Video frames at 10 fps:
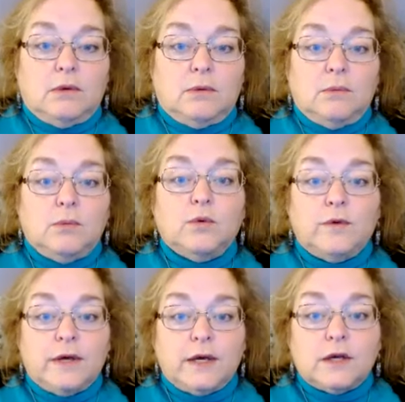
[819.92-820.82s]

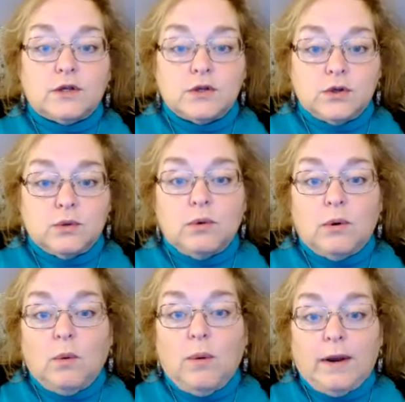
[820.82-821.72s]
moving to
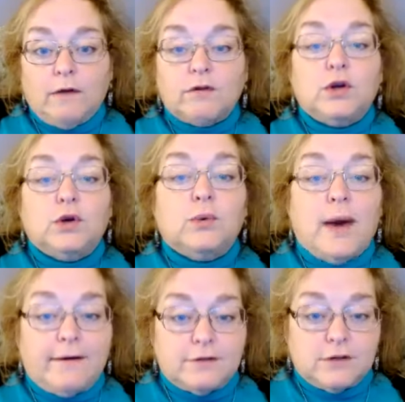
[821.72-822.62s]
whatever you
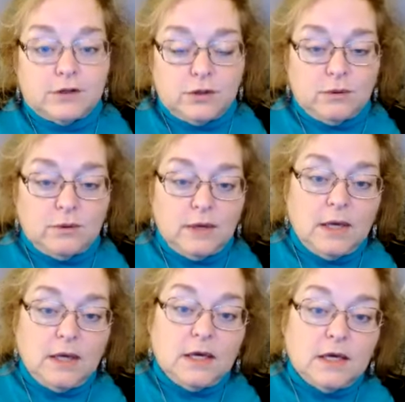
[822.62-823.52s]
have to do
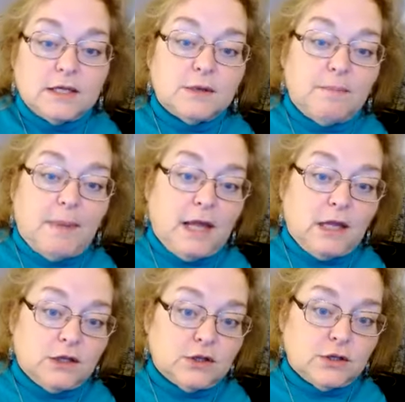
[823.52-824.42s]
to
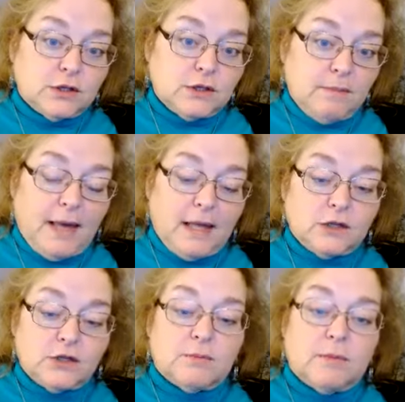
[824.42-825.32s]
balance
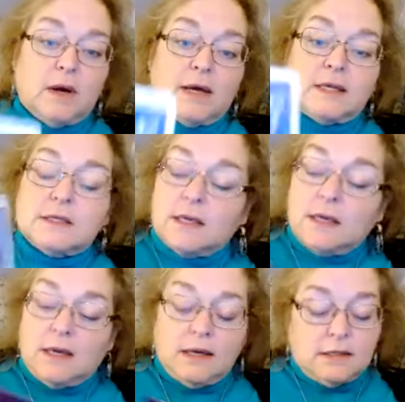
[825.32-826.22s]
your mind.
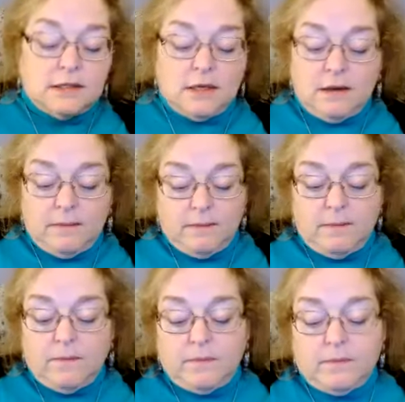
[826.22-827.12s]
And
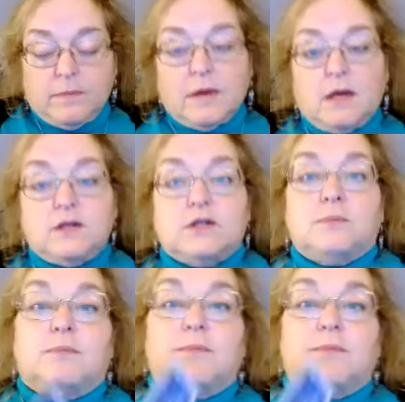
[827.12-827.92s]
I'll just,